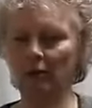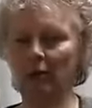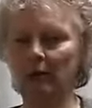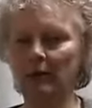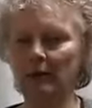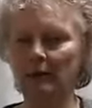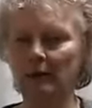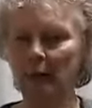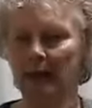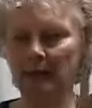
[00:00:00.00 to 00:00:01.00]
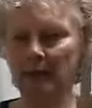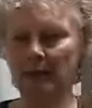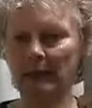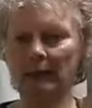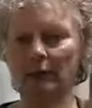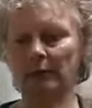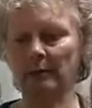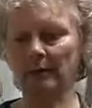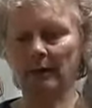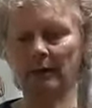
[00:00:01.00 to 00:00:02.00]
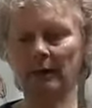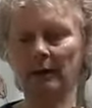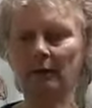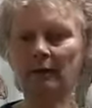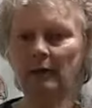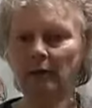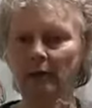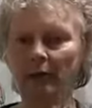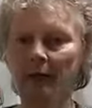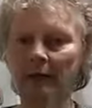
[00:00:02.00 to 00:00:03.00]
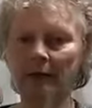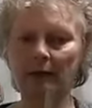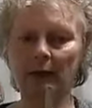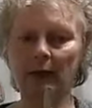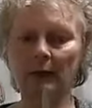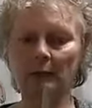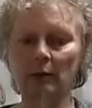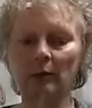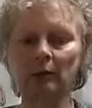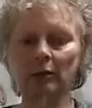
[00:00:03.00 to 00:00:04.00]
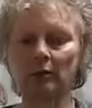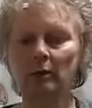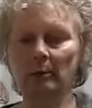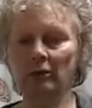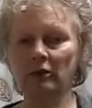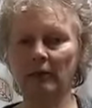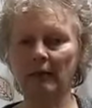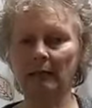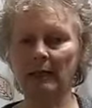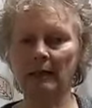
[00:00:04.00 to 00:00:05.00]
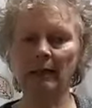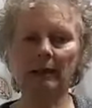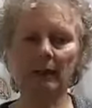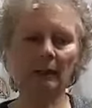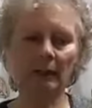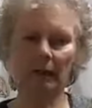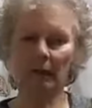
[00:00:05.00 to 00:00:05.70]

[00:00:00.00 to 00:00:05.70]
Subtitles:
and these are Louette mini combs. These are a very different animal to the Magicraft mini combs and the